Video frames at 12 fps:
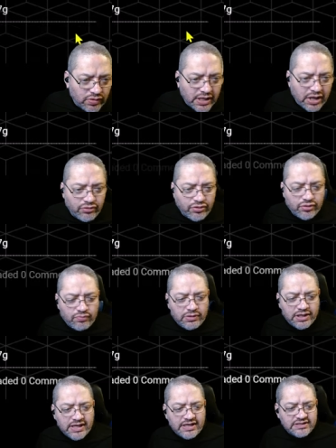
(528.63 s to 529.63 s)
to allow
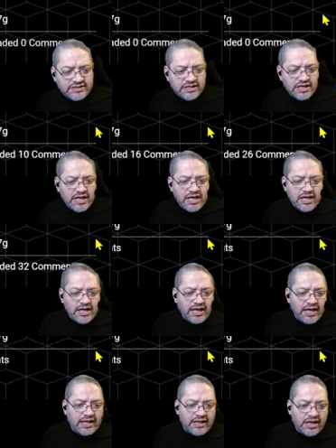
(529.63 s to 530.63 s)
duplicates
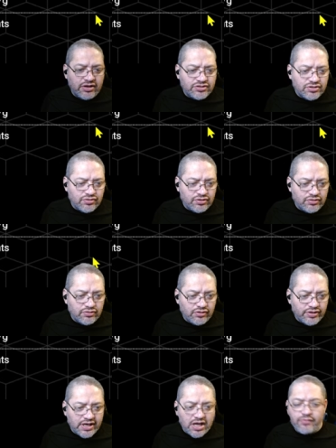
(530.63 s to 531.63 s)
and now it's going to
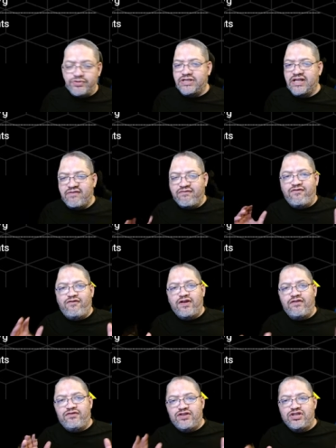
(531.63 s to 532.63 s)
load the comments like
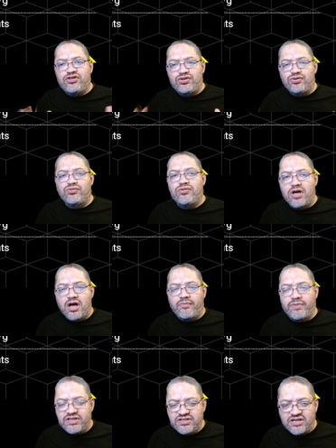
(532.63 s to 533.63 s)
52
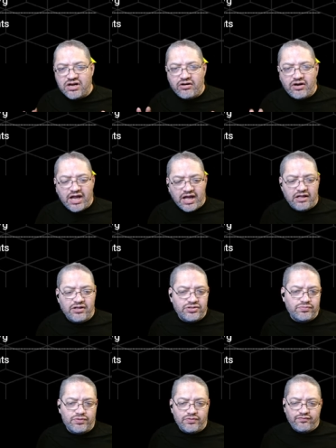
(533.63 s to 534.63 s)
comments are
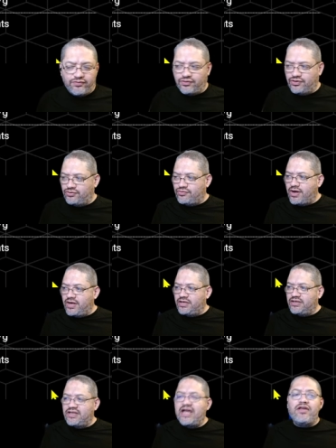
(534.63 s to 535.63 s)
eligible for the
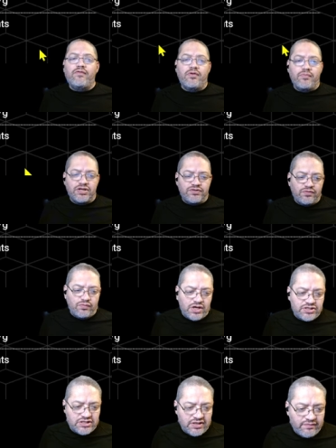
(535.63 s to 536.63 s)
drawing thank you very much for
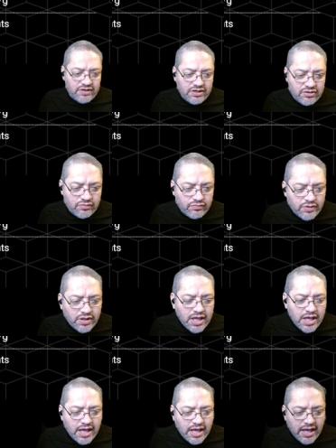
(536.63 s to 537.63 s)
watching the video
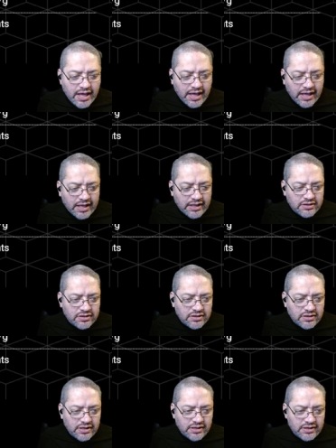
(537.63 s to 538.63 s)

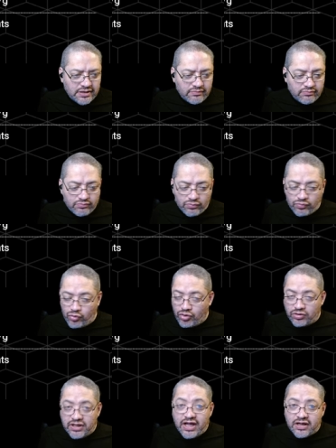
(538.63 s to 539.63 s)
and um, good